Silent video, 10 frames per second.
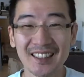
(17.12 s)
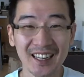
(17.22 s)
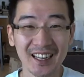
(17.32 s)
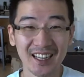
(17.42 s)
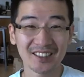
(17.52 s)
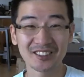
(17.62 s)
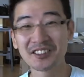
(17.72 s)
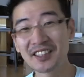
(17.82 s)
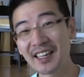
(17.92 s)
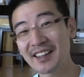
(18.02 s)
I
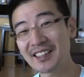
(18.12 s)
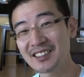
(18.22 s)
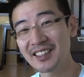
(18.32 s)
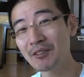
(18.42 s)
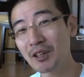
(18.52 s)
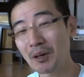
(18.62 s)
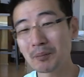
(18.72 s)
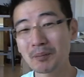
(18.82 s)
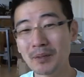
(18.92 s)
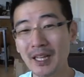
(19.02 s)
think today what I'm
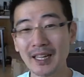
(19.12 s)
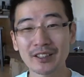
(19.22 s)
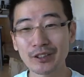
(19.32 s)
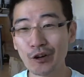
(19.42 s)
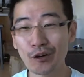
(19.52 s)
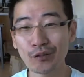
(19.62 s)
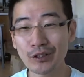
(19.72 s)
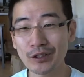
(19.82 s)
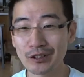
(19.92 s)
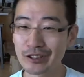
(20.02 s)
planning to go
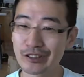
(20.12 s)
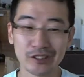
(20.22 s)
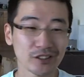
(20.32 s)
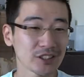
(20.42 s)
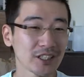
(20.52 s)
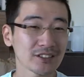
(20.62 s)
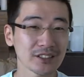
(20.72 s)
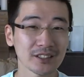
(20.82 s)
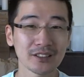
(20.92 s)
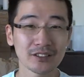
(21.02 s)
over or just
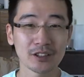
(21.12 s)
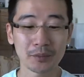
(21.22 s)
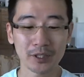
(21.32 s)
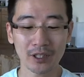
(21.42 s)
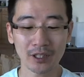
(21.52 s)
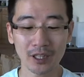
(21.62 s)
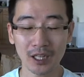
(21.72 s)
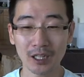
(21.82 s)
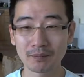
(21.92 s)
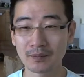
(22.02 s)
discussing is going to be
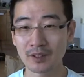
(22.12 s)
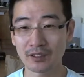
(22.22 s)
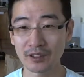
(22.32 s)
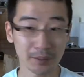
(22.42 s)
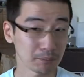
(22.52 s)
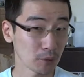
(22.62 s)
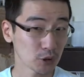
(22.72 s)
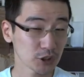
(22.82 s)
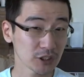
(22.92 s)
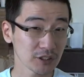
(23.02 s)
our
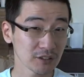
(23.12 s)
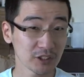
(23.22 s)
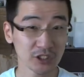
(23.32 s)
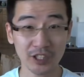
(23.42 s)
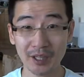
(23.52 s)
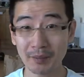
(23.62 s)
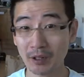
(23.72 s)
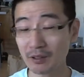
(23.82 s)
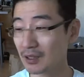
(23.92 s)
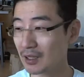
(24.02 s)
LeapMotion. Just came
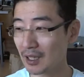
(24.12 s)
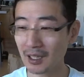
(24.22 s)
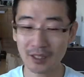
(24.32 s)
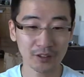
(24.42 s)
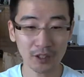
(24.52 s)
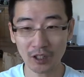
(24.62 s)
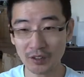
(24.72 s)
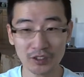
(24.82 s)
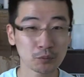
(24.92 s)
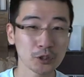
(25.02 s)
out. All
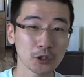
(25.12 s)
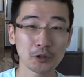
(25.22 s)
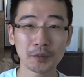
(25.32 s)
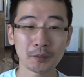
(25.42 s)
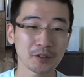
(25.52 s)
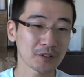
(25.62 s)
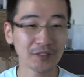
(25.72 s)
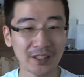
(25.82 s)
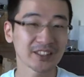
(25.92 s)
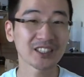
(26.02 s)
us pre-order people are
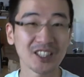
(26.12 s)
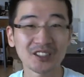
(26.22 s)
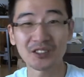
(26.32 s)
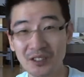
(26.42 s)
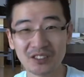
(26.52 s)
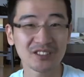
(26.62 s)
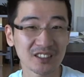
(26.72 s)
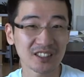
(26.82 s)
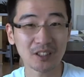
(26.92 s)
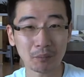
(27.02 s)
finally getting our units
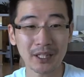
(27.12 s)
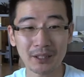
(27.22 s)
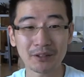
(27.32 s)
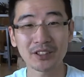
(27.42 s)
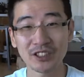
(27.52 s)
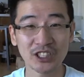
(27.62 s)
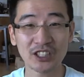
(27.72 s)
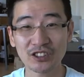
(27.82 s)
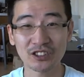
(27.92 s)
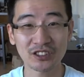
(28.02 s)
and getting to play with the
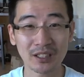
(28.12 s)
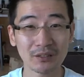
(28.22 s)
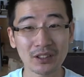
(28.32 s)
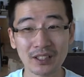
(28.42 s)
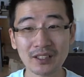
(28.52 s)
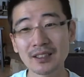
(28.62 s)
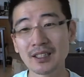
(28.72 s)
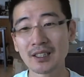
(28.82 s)
gestures and everything,